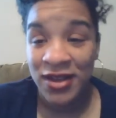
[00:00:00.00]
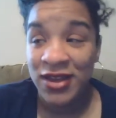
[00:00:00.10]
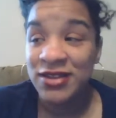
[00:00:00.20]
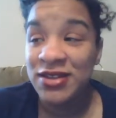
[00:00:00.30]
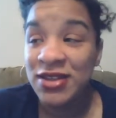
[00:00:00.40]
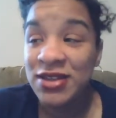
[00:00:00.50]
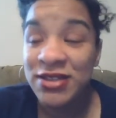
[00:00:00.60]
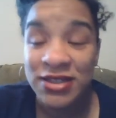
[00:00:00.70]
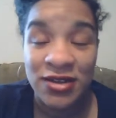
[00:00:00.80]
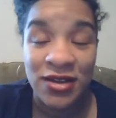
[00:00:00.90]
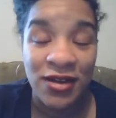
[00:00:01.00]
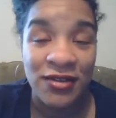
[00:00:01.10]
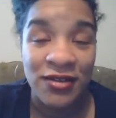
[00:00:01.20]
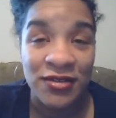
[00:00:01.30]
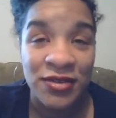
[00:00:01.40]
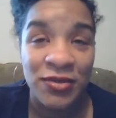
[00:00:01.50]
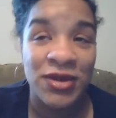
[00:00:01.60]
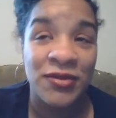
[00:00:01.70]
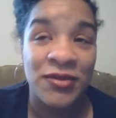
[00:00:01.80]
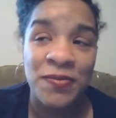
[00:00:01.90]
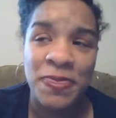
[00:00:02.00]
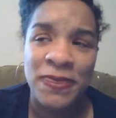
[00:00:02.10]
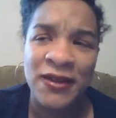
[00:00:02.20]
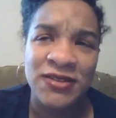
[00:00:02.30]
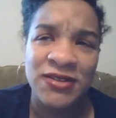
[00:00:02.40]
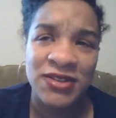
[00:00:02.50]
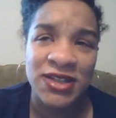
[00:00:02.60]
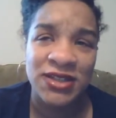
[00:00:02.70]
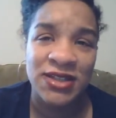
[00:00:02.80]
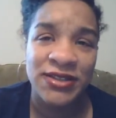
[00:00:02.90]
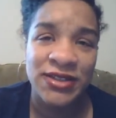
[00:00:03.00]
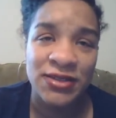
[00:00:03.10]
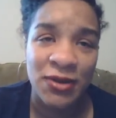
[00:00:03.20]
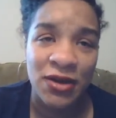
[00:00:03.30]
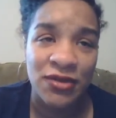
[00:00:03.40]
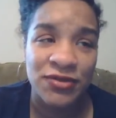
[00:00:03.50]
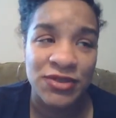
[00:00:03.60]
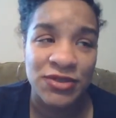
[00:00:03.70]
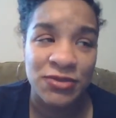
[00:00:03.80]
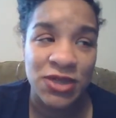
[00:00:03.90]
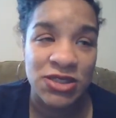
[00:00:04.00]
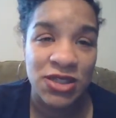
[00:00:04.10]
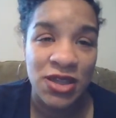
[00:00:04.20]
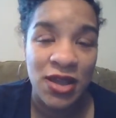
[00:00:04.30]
and then cleaning her off. Well, I don't even think they clean them off too much.